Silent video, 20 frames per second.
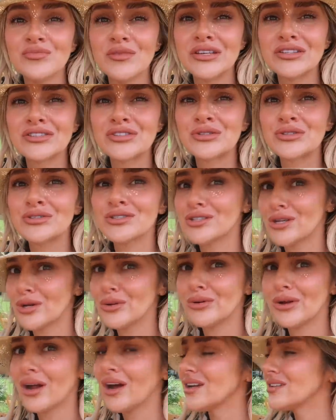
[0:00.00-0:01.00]
It's
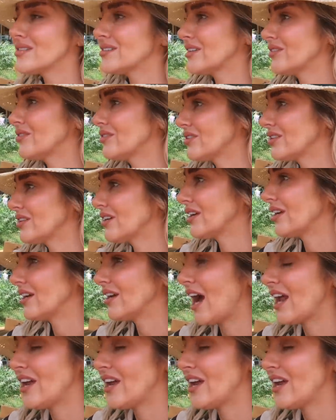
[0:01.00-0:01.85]
so nice here, isn't it?